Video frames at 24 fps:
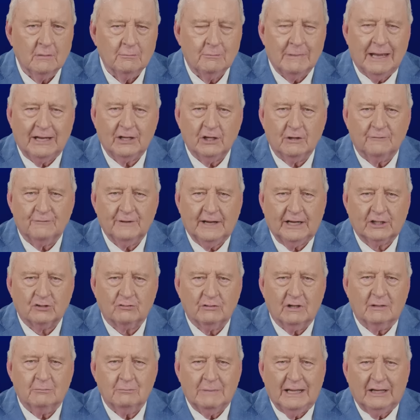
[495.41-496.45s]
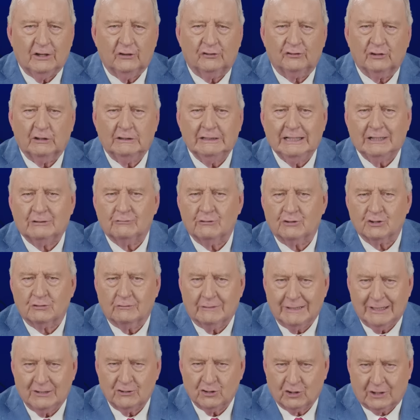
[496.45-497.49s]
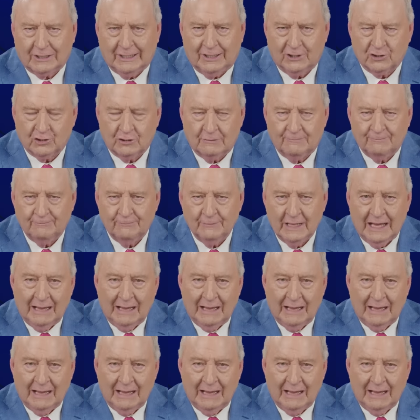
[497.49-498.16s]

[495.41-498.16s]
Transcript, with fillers: manufacturing, medicine, literature, and education.